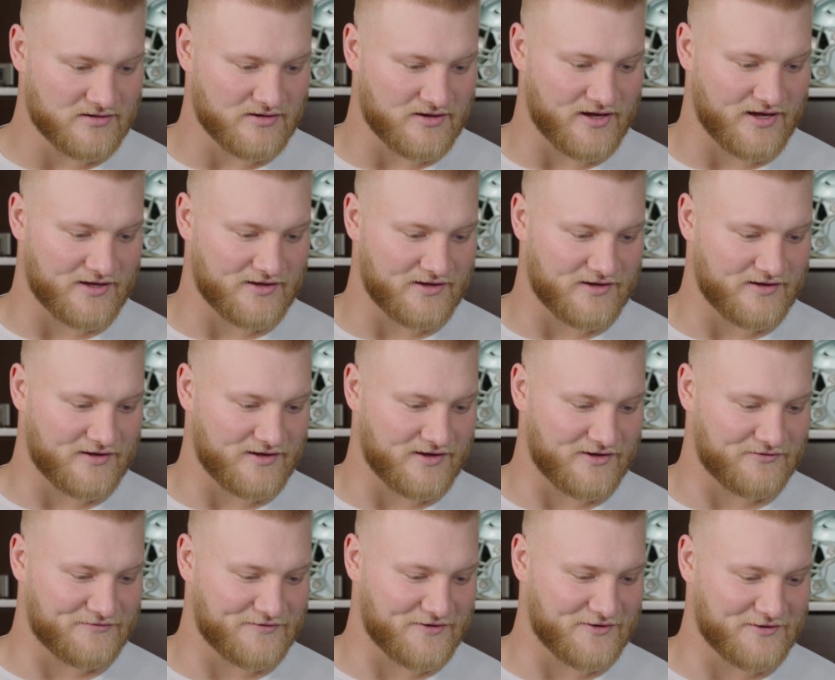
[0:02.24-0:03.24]
I
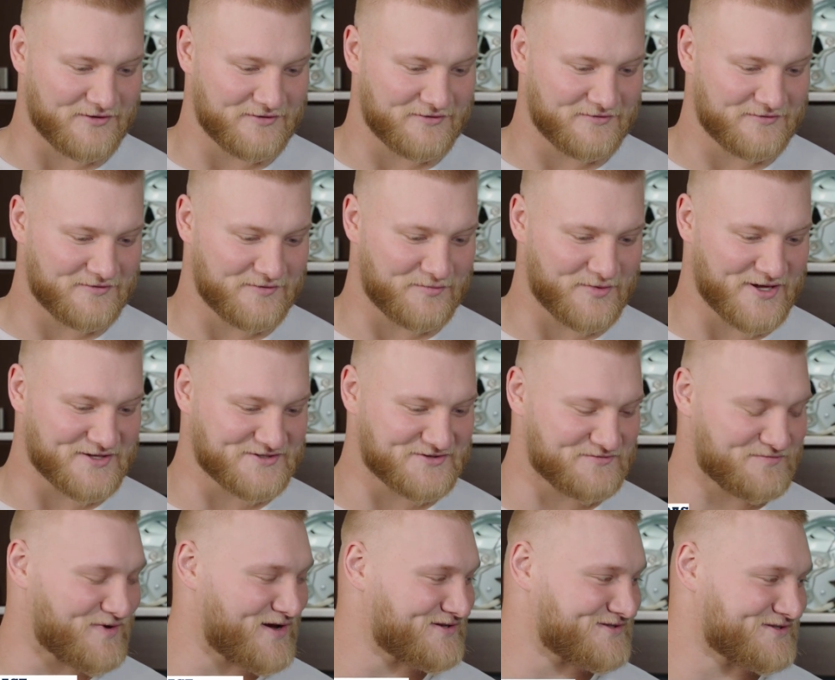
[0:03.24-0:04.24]
feel the best
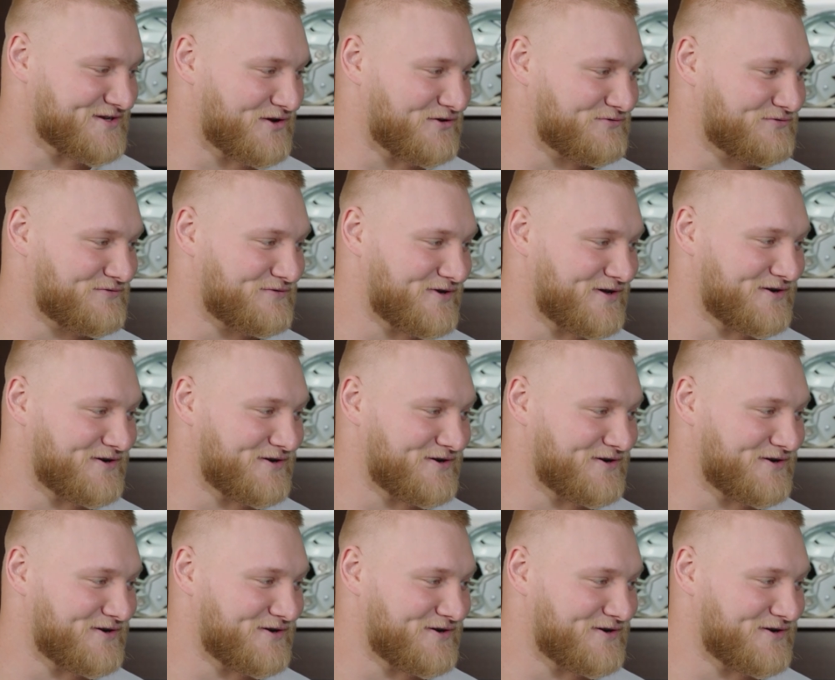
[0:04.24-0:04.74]
of myself.